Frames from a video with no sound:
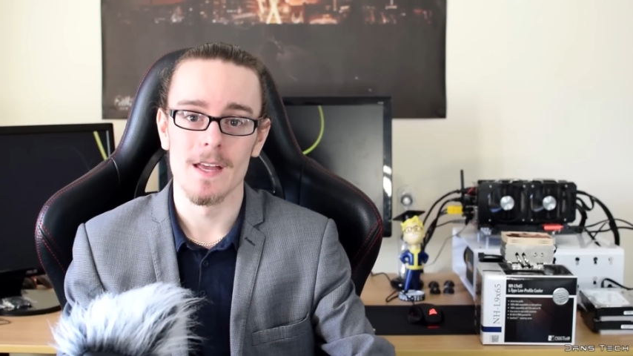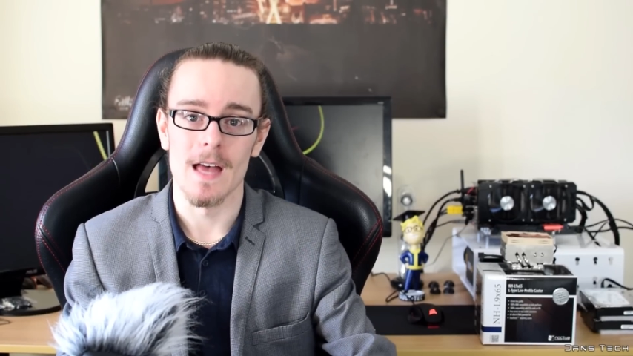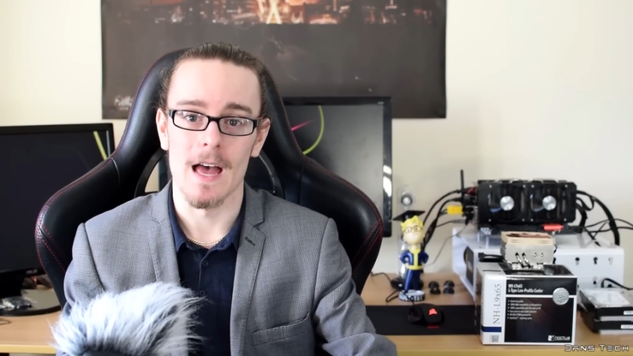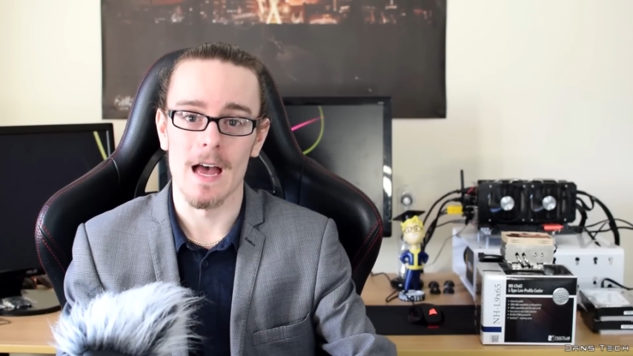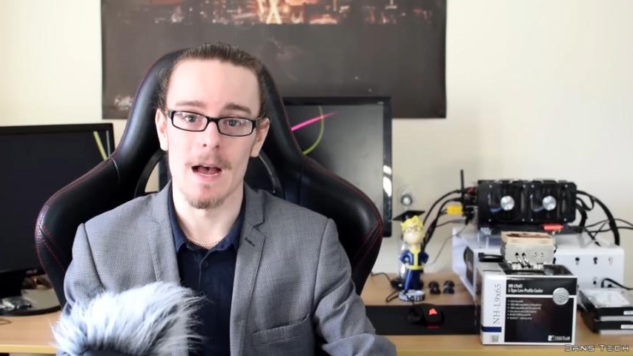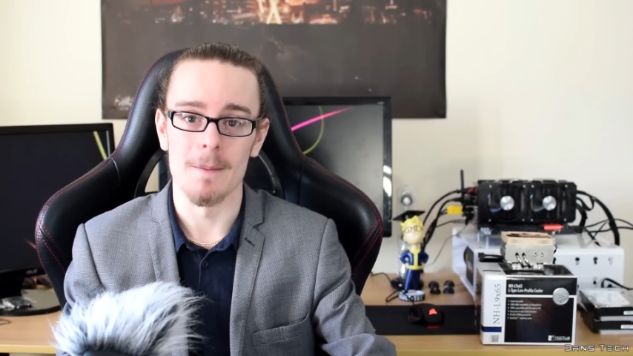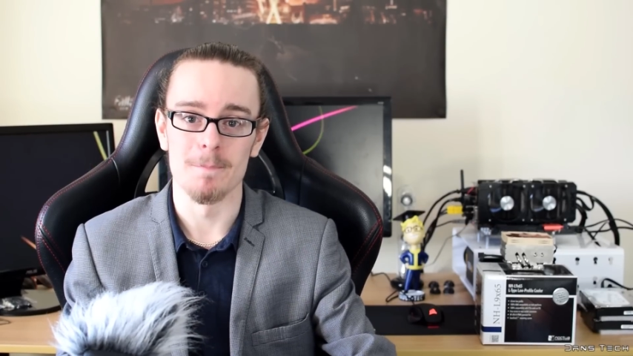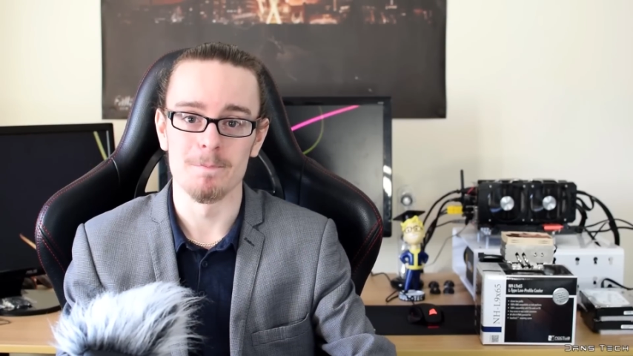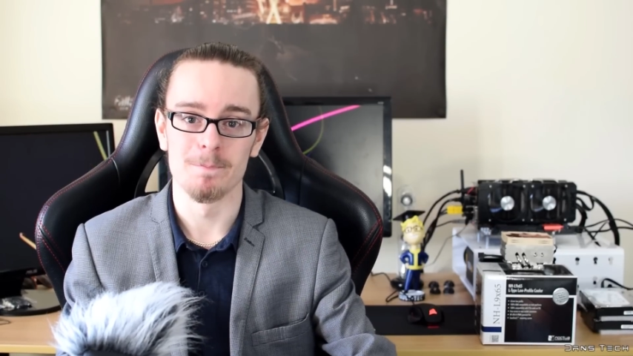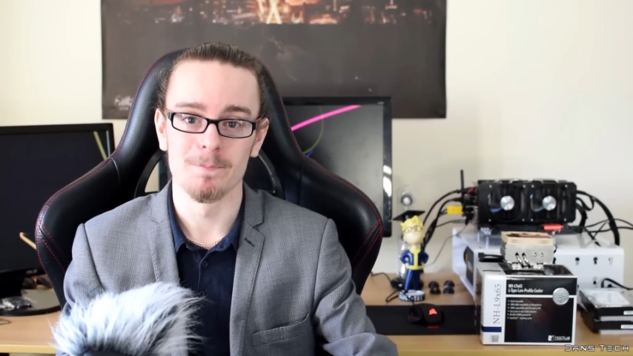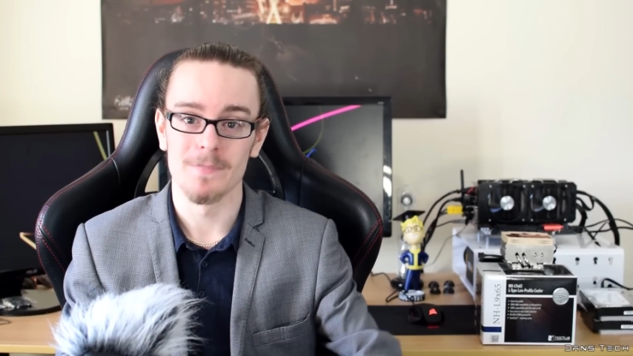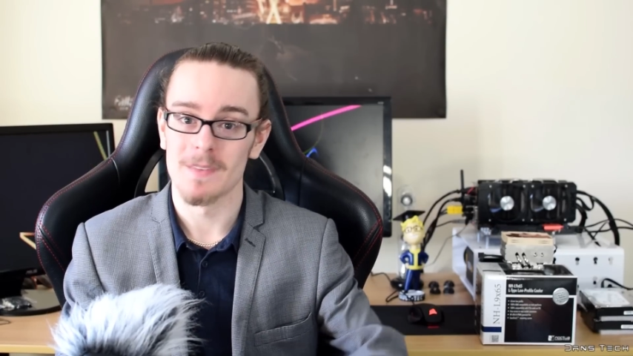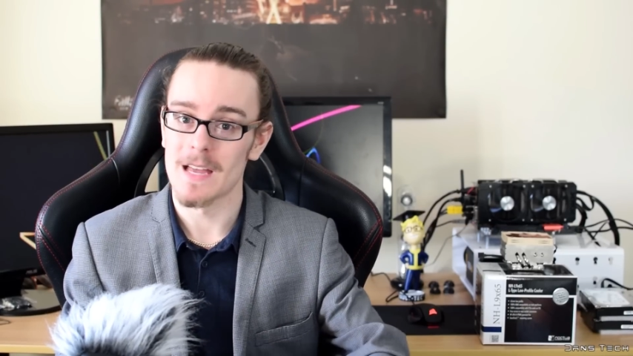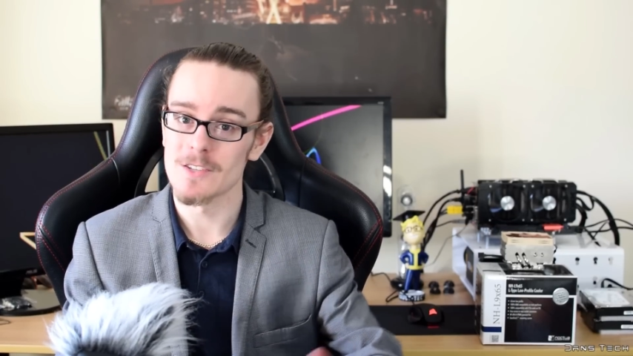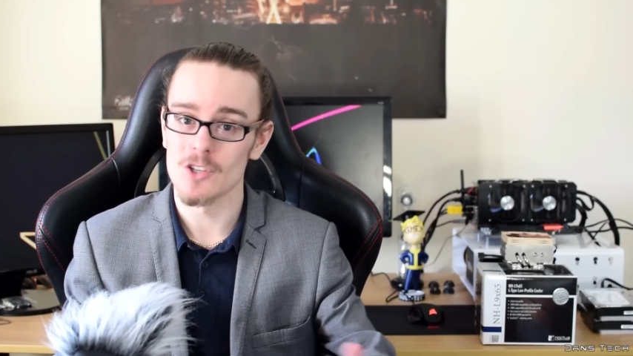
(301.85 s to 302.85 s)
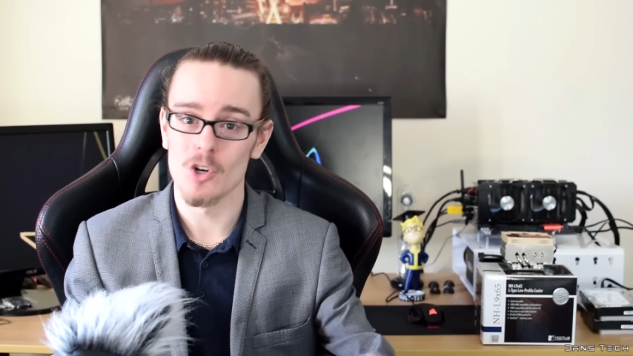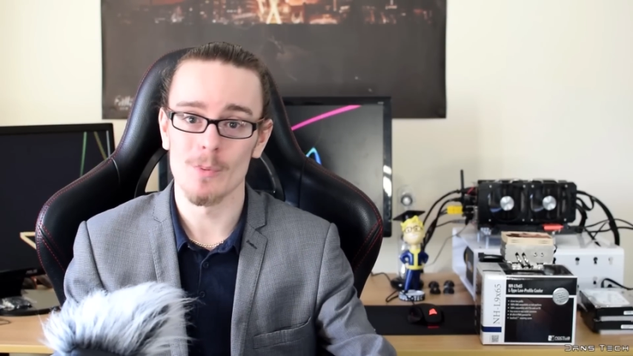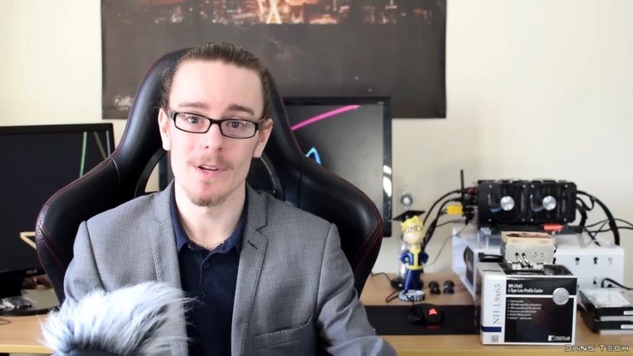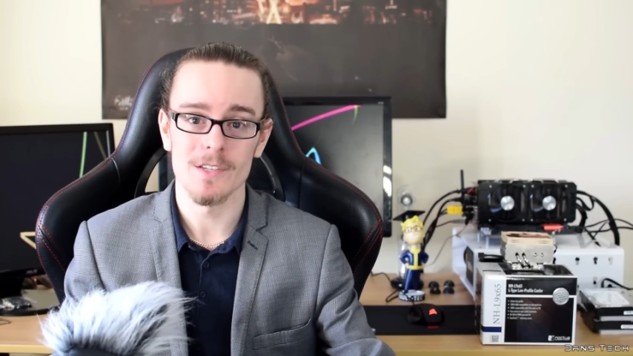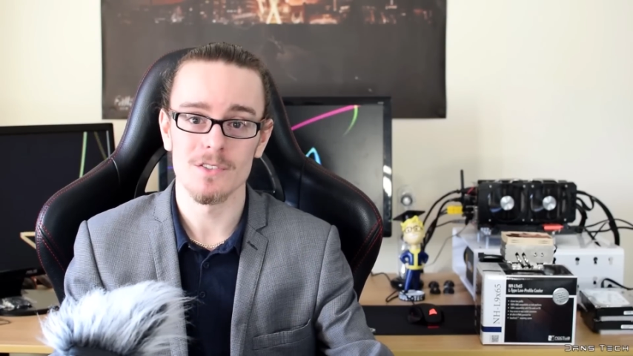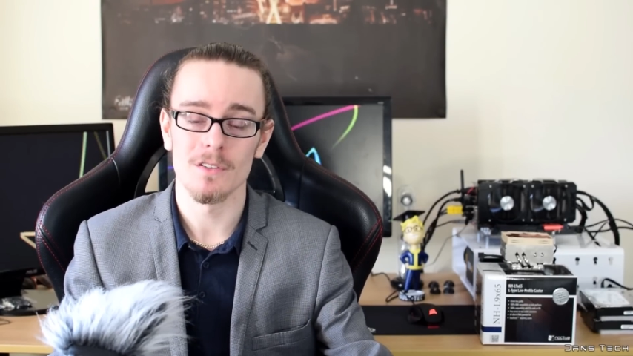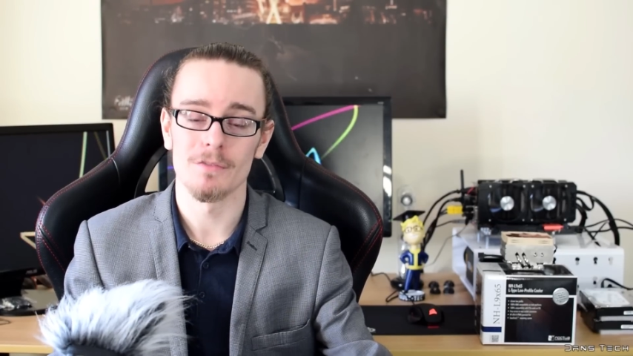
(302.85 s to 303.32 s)
Um, as
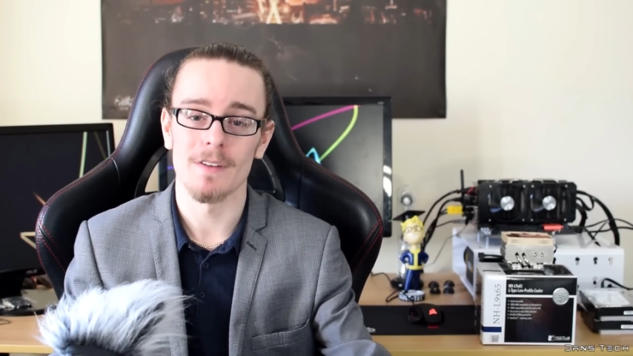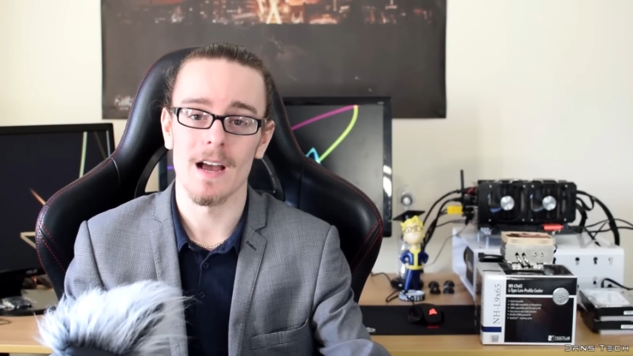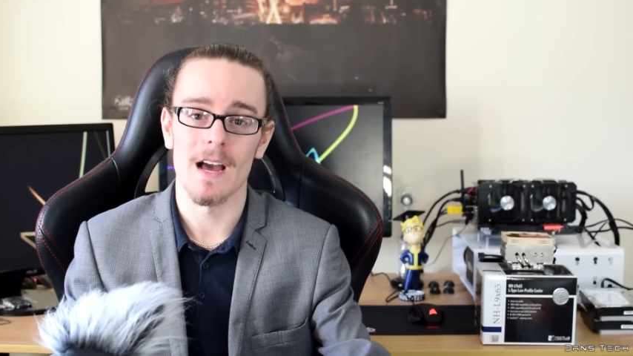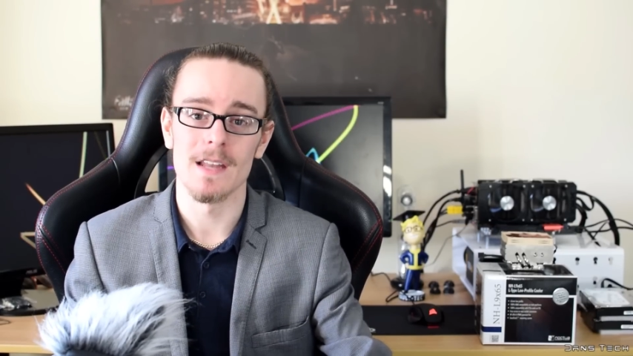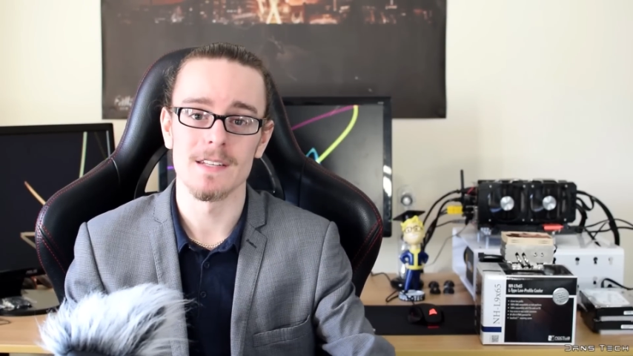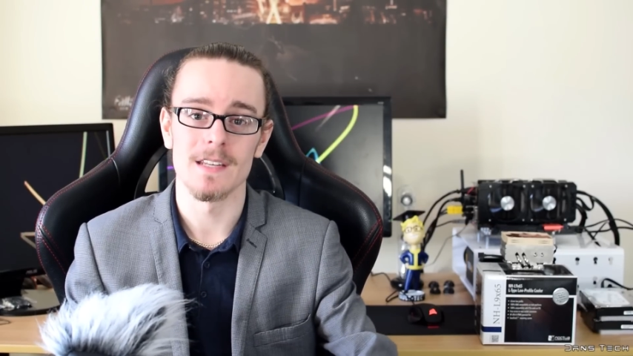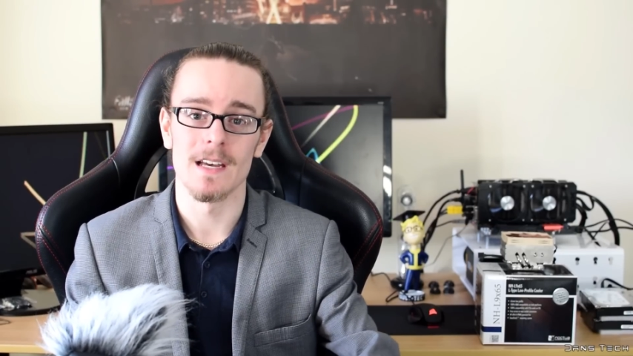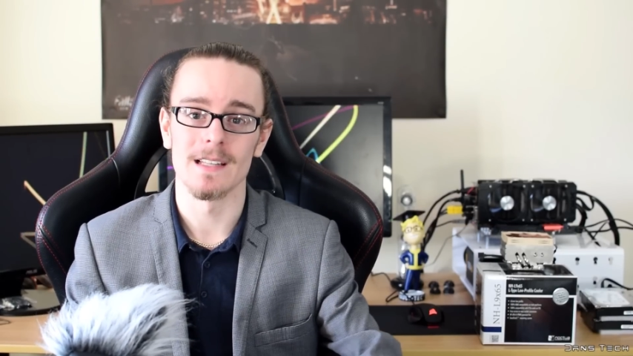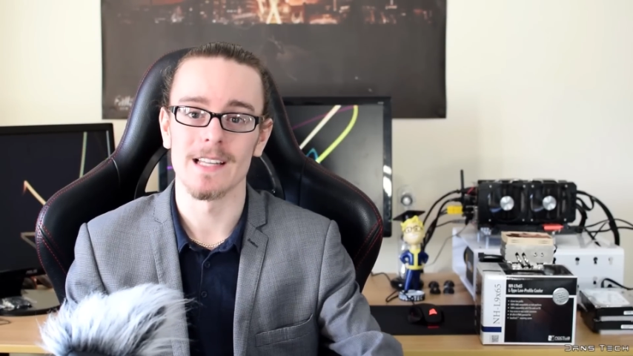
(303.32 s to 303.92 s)
always, you'll find uh,